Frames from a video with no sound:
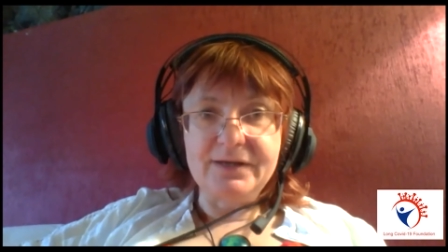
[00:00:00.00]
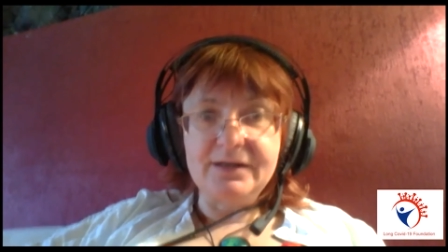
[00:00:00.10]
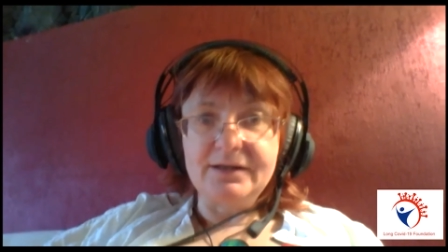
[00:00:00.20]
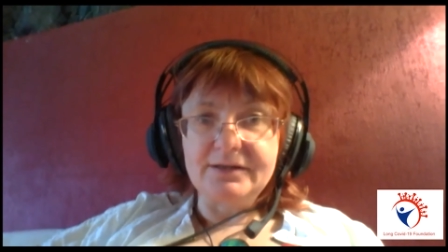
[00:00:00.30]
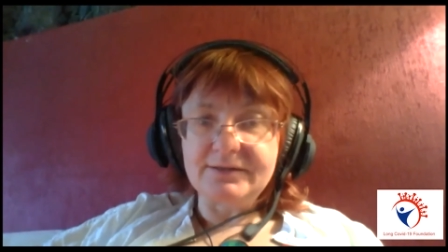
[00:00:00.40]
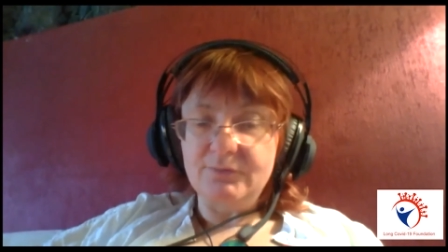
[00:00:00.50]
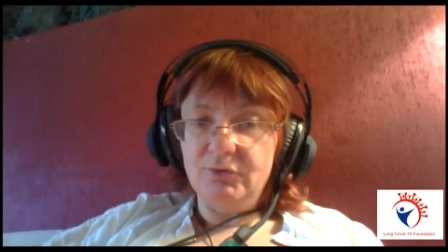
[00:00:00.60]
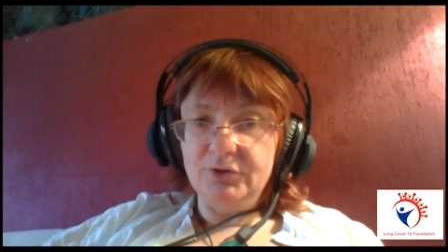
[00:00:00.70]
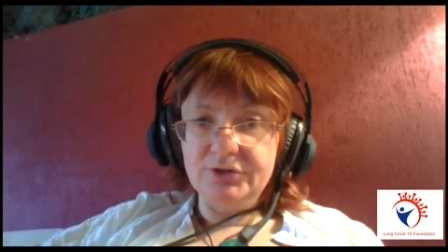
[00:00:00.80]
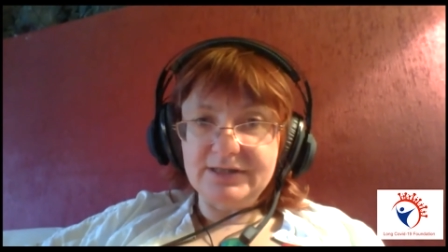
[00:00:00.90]
And the
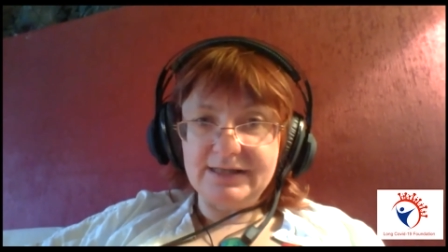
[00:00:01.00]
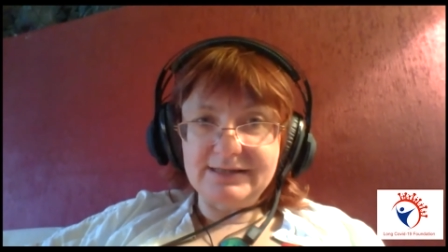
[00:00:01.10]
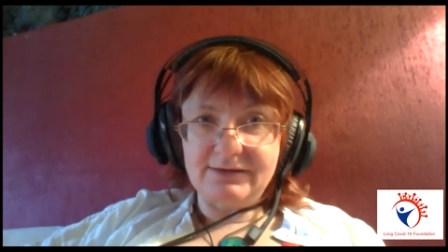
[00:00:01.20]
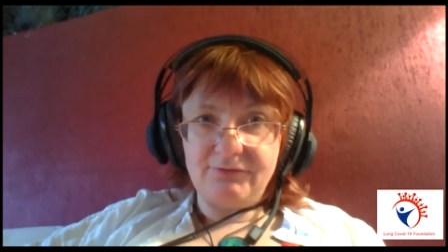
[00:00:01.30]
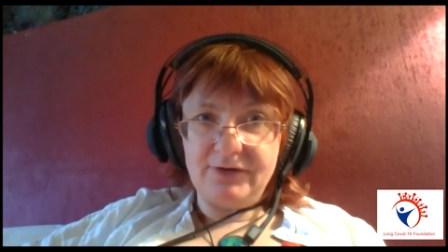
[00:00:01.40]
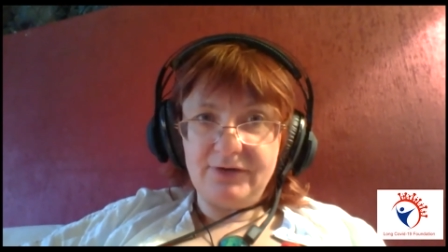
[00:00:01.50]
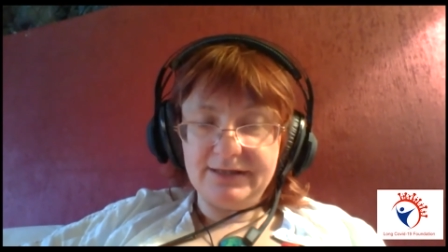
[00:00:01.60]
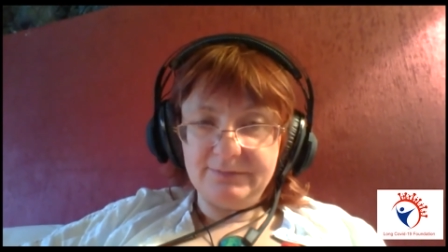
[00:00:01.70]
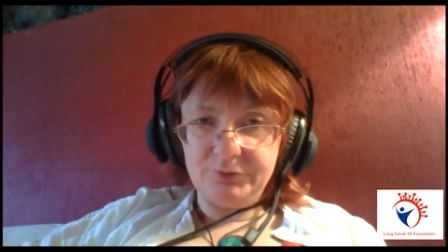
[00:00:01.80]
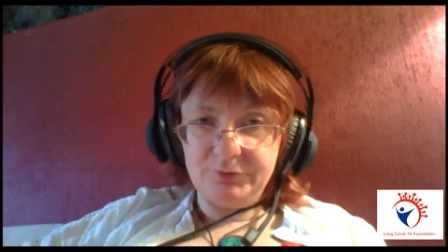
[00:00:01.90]
monocytes are very
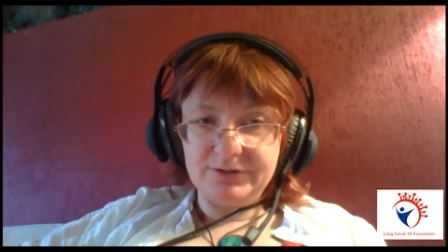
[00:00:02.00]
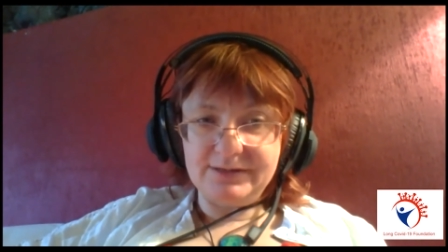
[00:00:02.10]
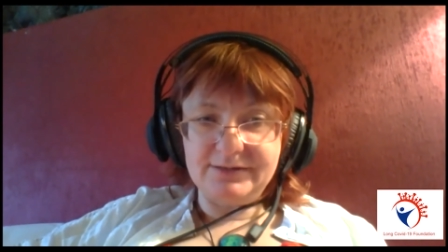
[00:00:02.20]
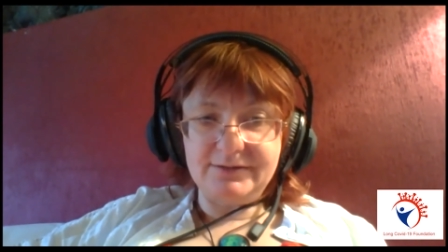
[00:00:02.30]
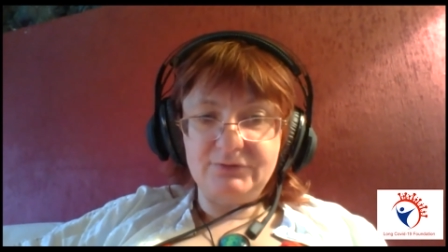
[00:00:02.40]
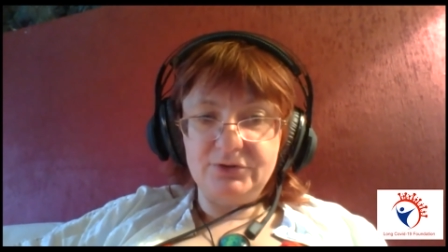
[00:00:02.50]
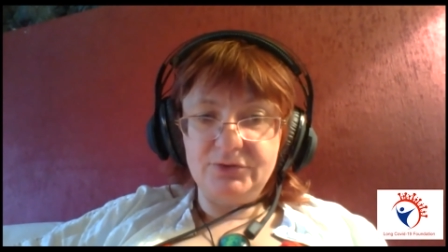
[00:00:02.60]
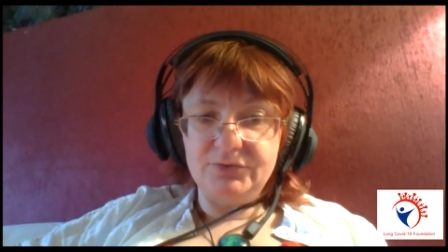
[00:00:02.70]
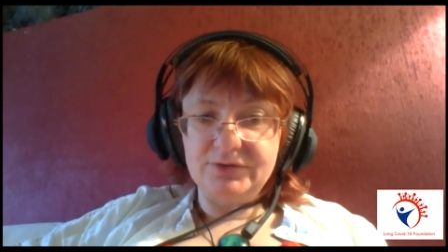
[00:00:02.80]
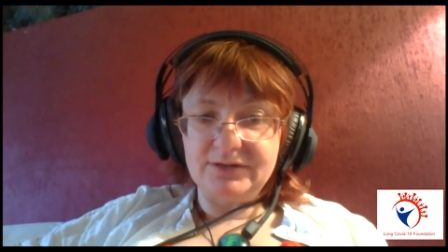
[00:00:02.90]
important cells. We
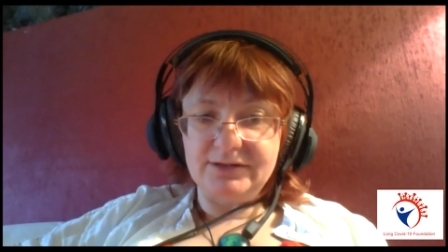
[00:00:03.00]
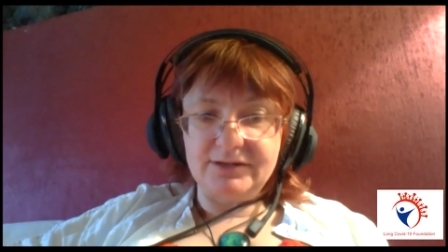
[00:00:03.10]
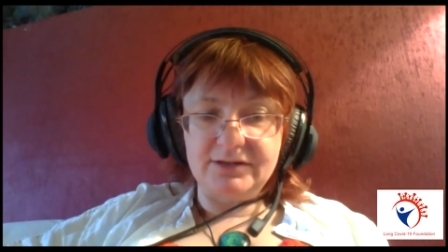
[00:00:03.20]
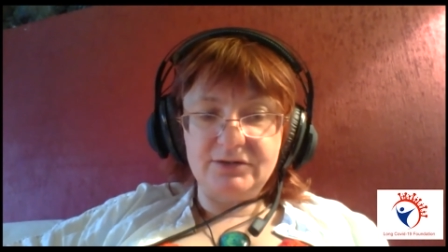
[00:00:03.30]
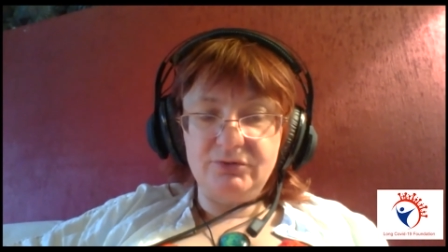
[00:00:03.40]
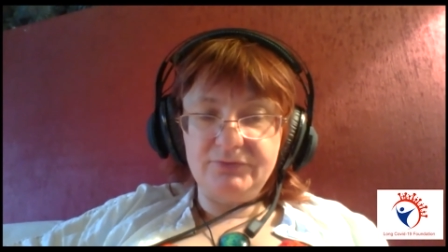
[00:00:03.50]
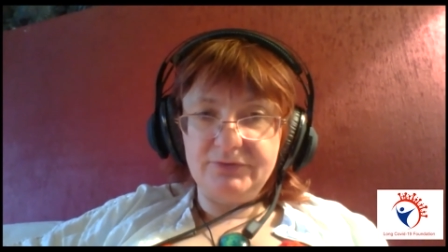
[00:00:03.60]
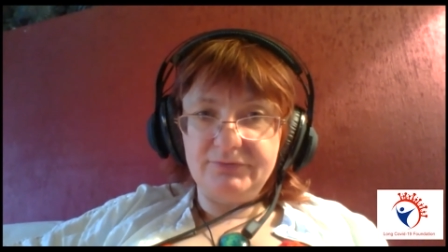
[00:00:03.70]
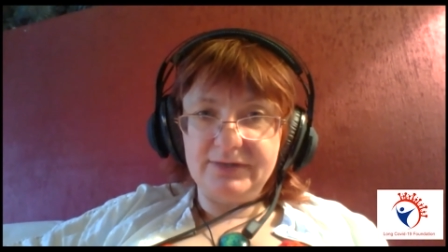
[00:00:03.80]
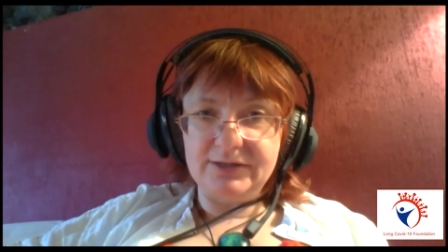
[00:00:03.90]
know that uh,
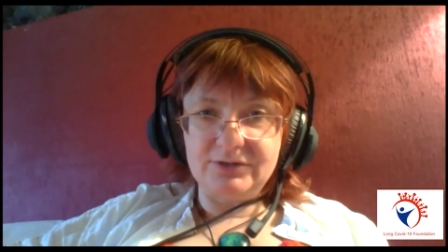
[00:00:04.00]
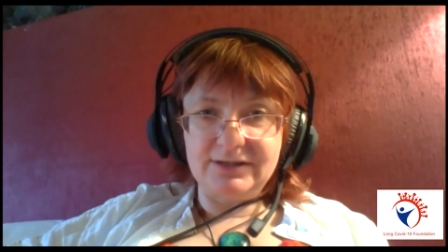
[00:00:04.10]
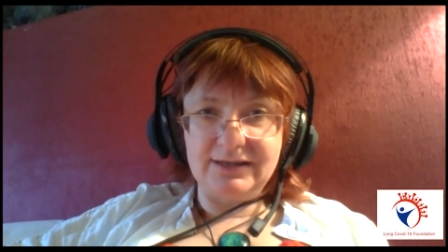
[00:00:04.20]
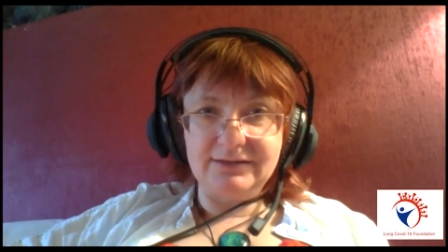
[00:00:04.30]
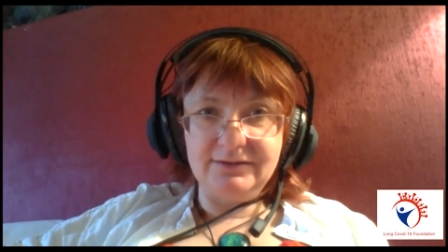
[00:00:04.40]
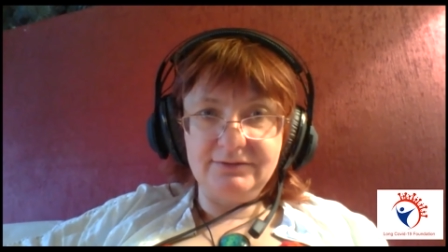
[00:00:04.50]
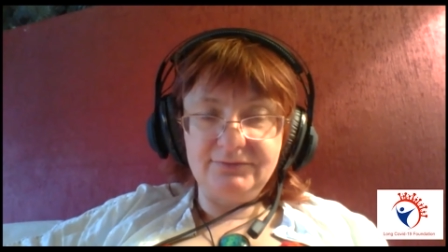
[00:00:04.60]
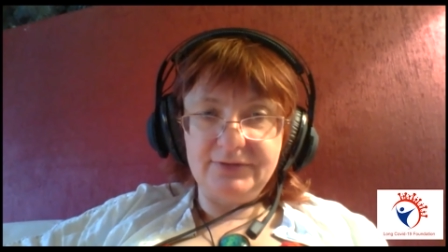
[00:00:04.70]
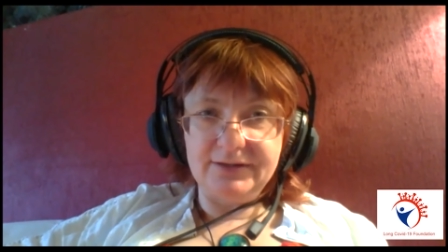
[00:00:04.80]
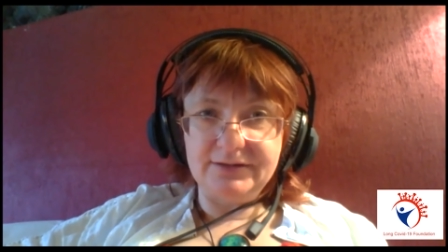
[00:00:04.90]
COVID virus can
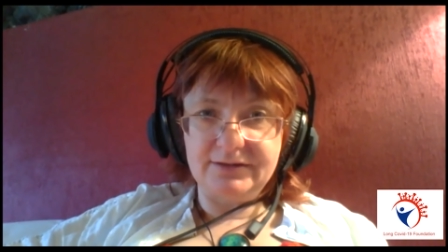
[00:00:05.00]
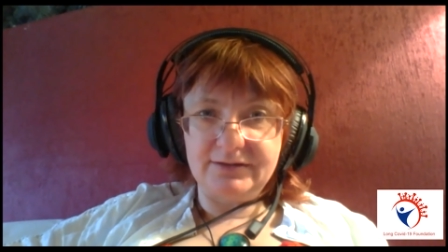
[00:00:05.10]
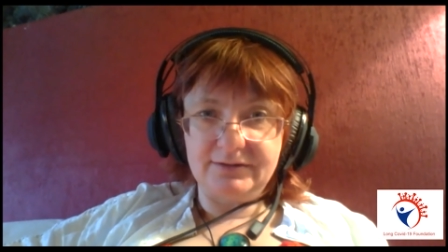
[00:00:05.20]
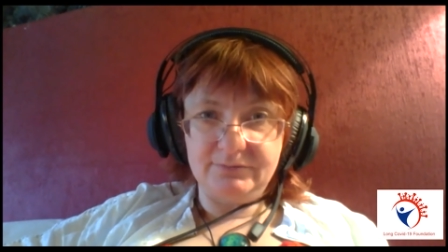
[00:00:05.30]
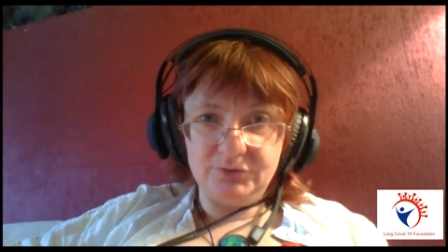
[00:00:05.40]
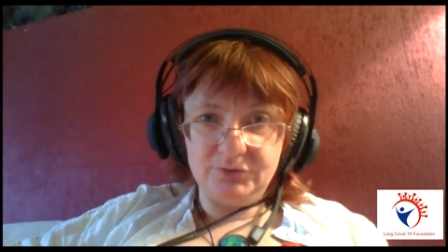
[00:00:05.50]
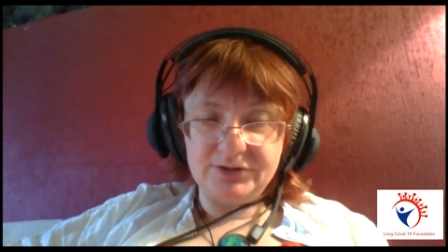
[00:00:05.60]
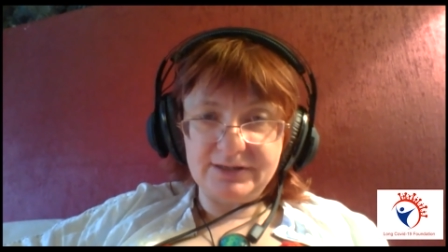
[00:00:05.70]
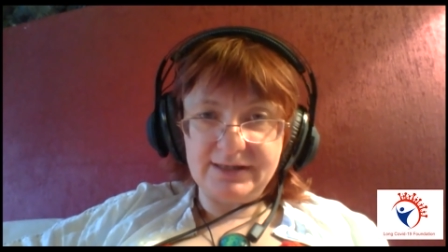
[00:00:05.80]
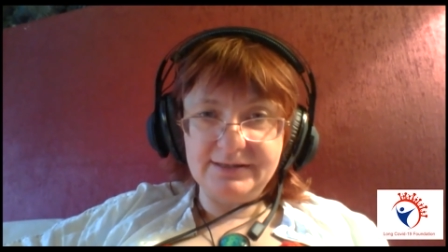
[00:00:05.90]
infect uh,
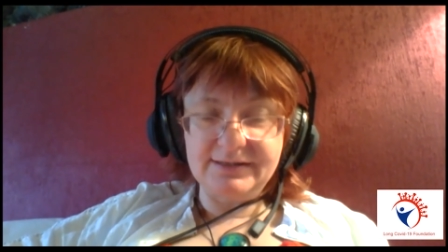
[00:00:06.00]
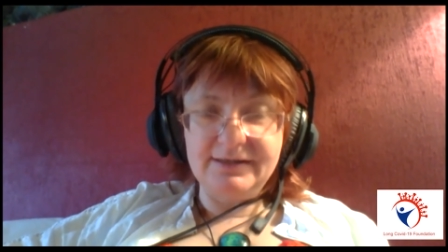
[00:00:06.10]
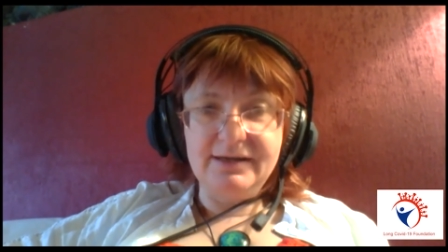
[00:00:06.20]
monocytes.